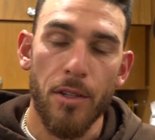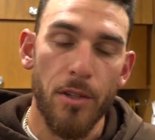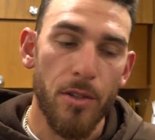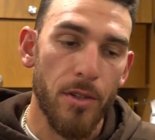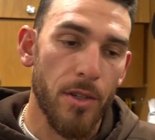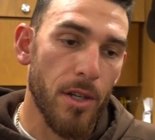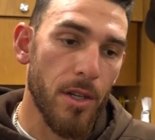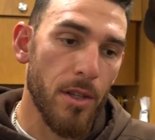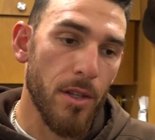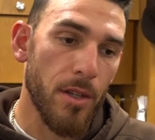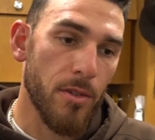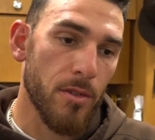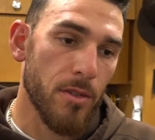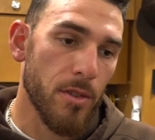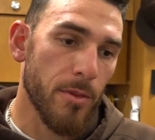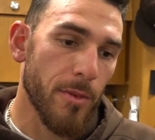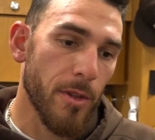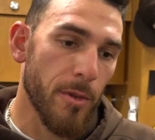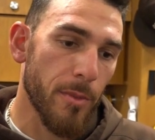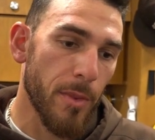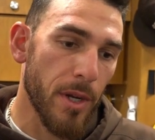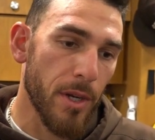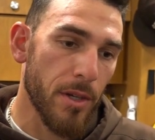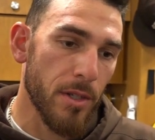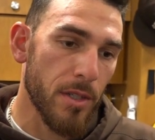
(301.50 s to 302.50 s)
You know, yet alone some of
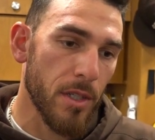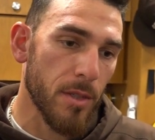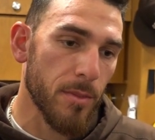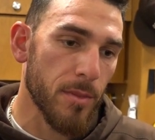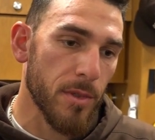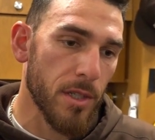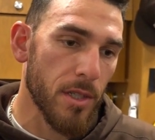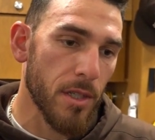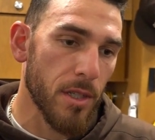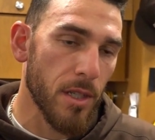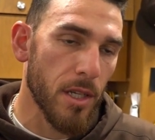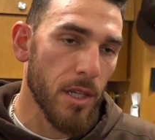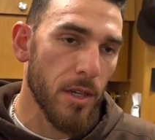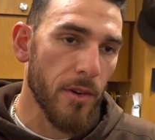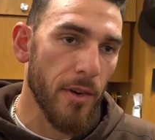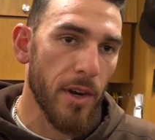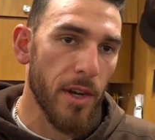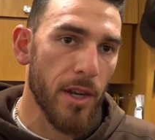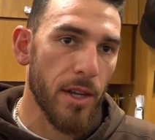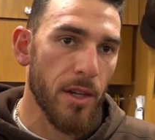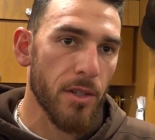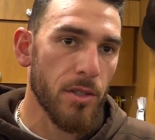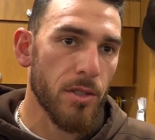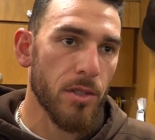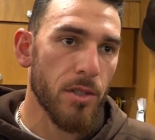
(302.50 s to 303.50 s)
the better teams in the league
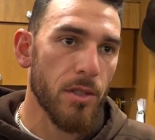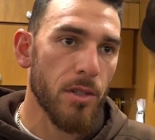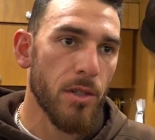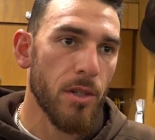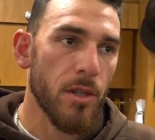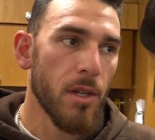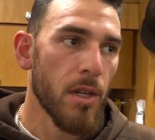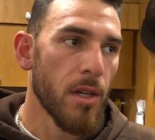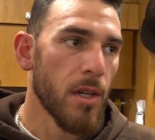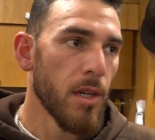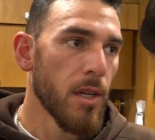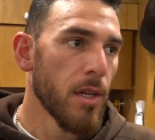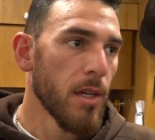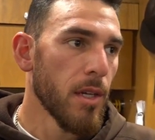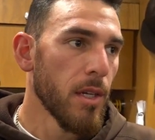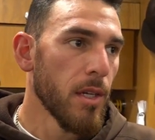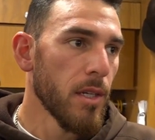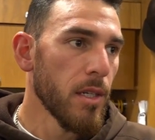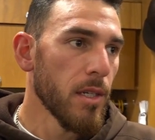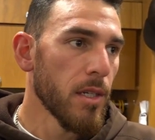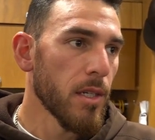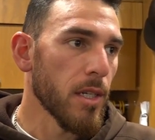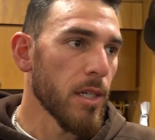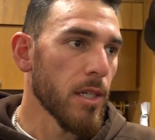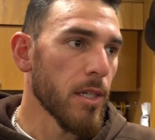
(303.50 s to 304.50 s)
right now. So
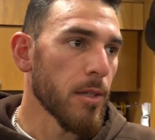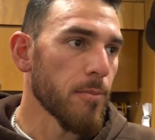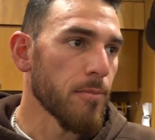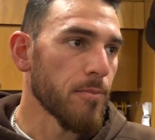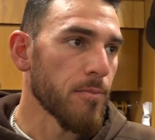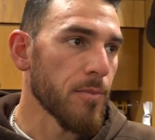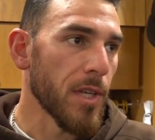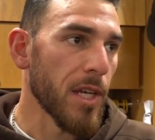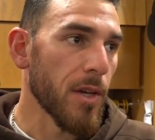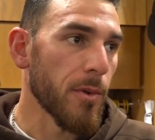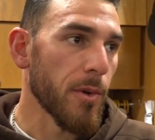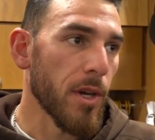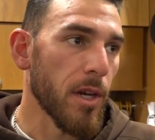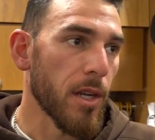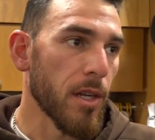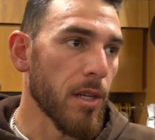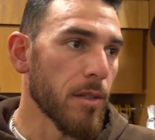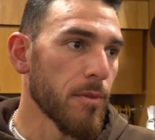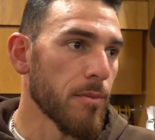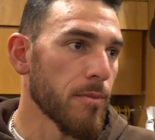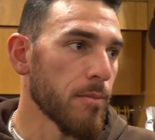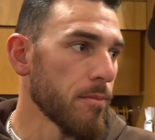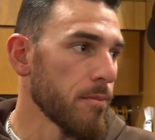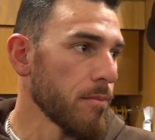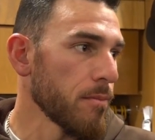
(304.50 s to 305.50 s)
yeah, we
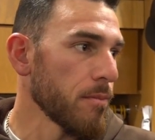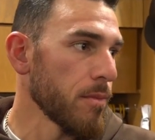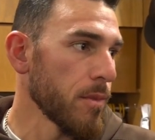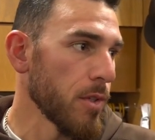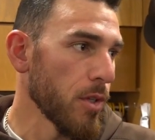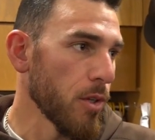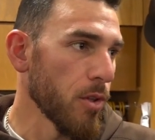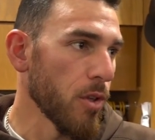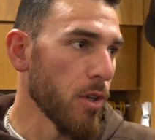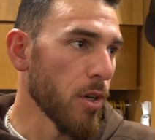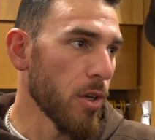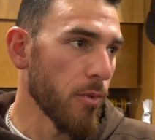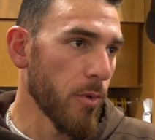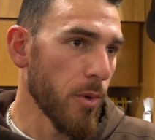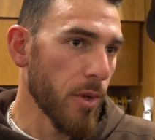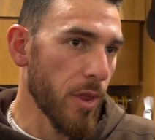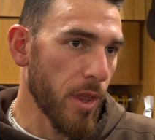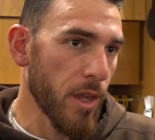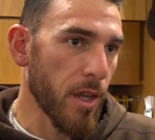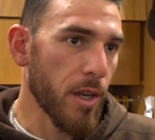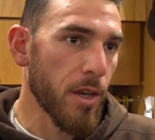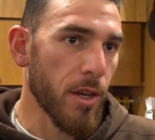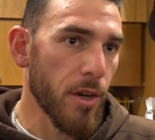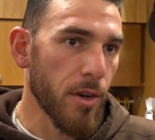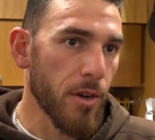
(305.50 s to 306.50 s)
gotta, you know, look
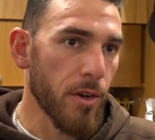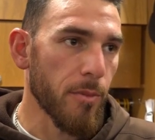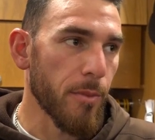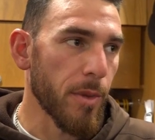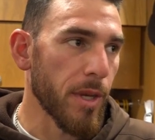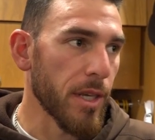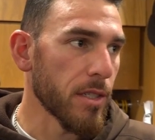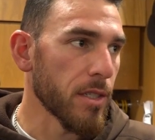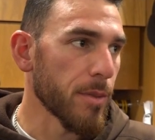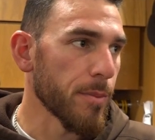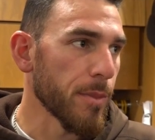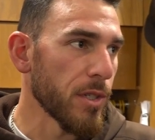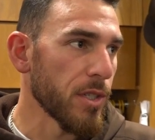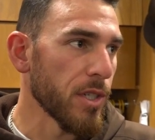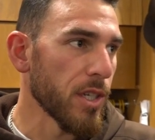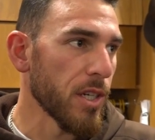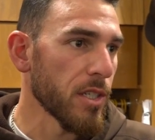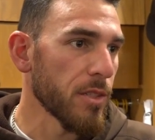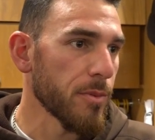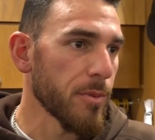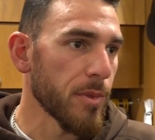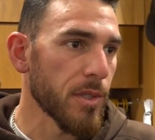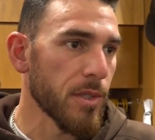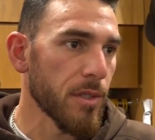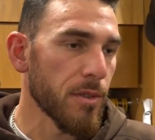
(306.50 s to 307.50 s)
within here and make some
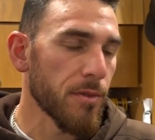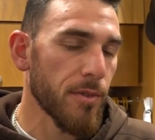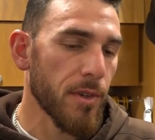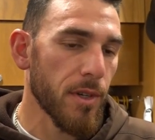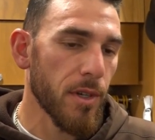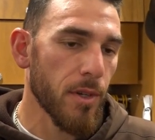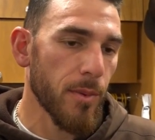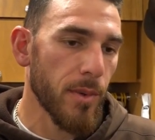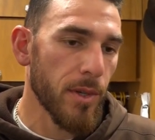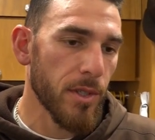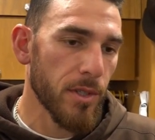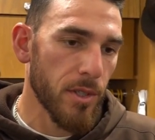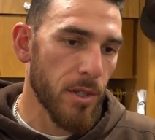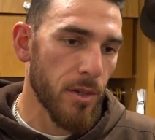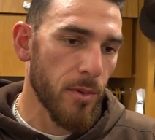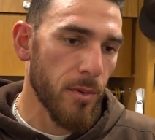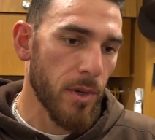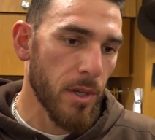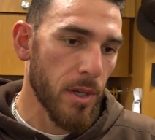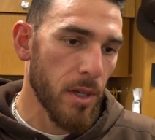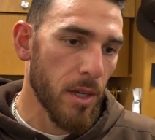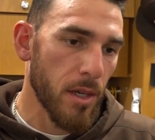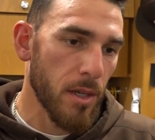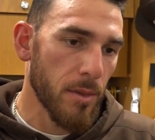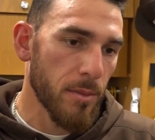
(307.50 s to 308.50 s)
adjustments and find a way to start
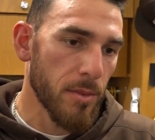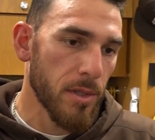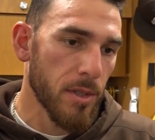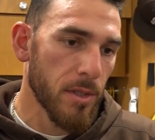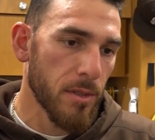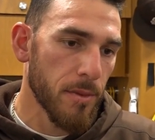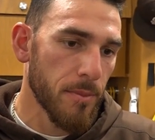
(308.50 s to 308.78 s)
winning games.